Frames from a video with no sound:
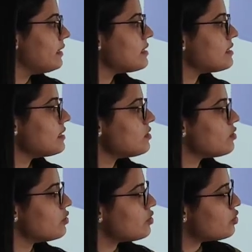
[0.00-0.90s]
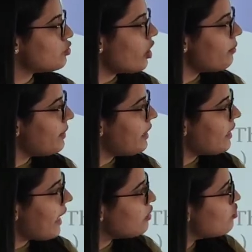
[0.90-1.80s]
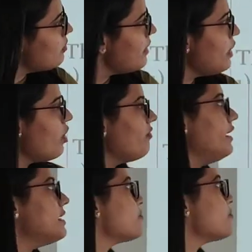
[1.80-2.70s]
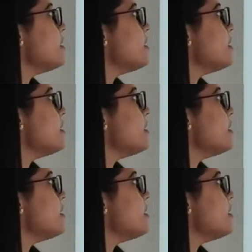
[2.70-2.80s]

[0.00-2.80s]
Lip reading: this is the short meaning. Actual meaning of industry